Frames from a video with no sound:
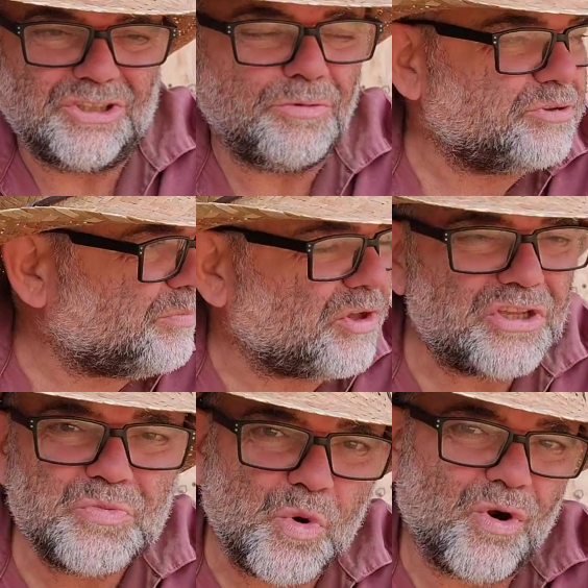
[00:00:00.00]
adopted by
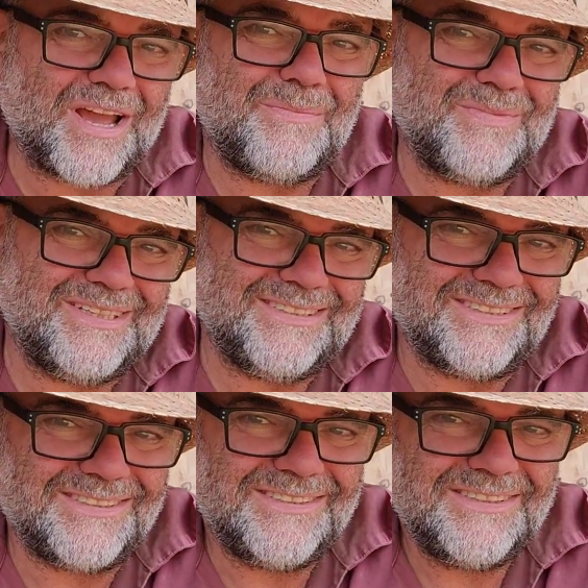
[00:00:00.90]
these water
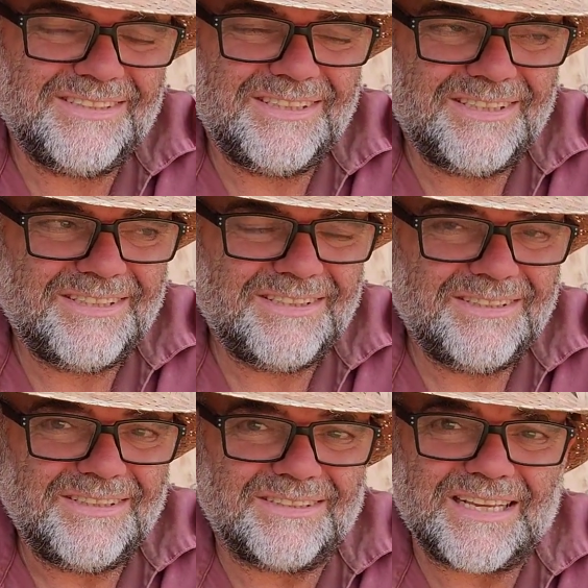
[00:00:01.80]
companies.
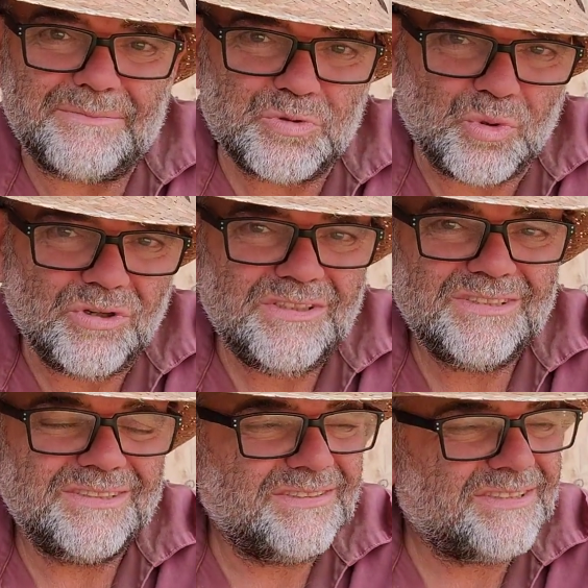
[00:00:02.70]
The Thames Water,
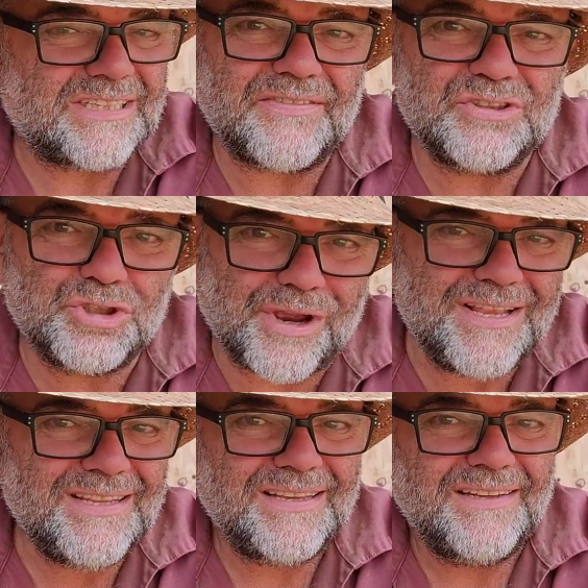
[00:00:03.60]
Severn
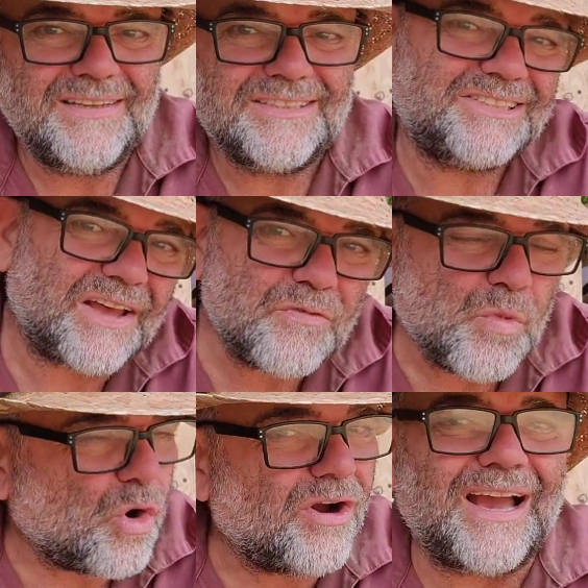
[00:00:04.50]
Trent, Southern
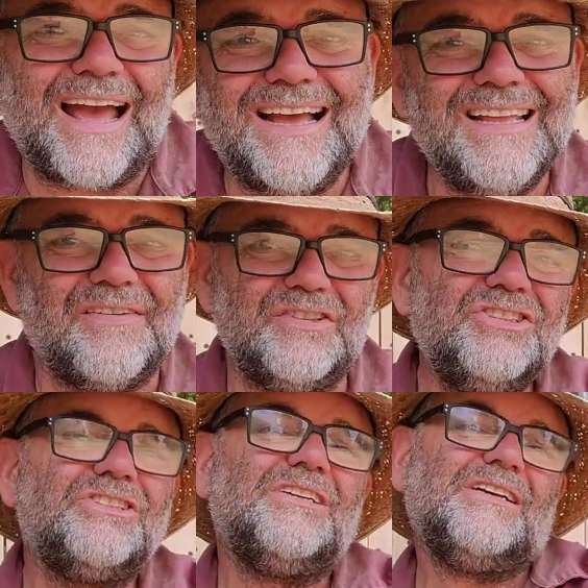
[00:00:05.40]
Water and
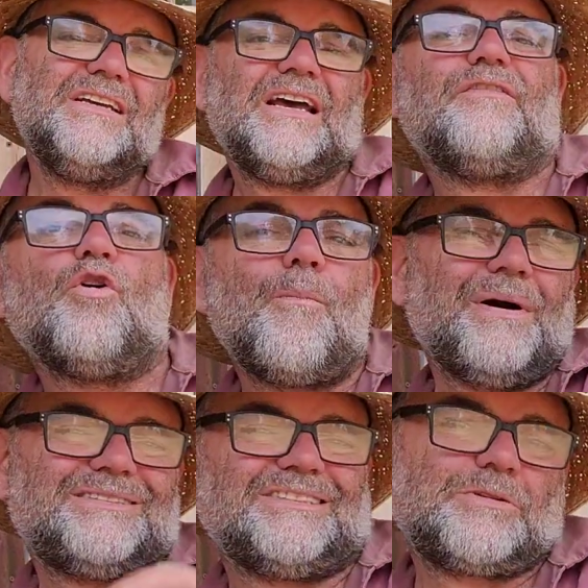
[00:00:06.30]
others have all
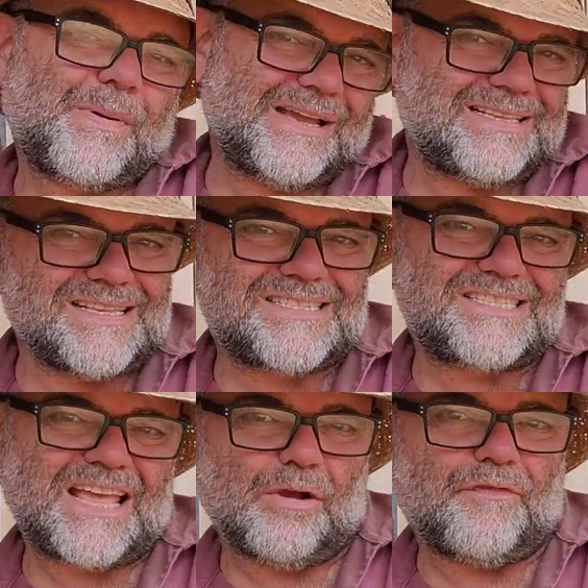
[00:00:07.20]
participated in the
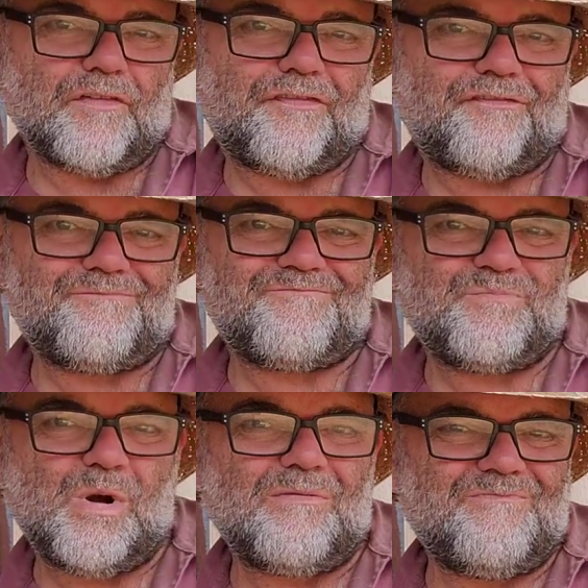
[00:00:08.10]
sell-off of,
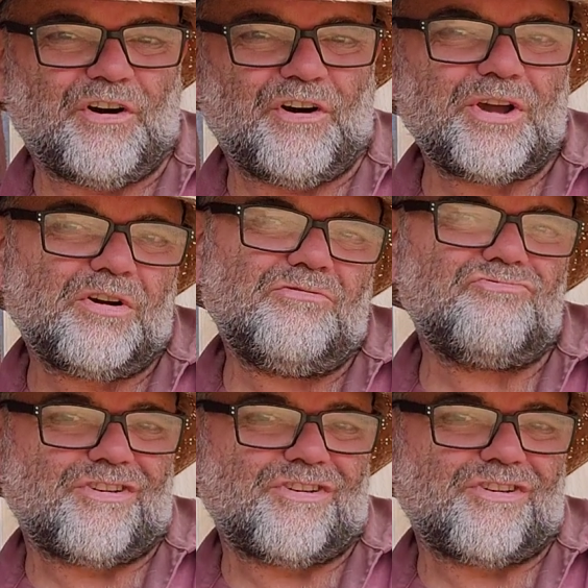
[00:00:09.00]
vital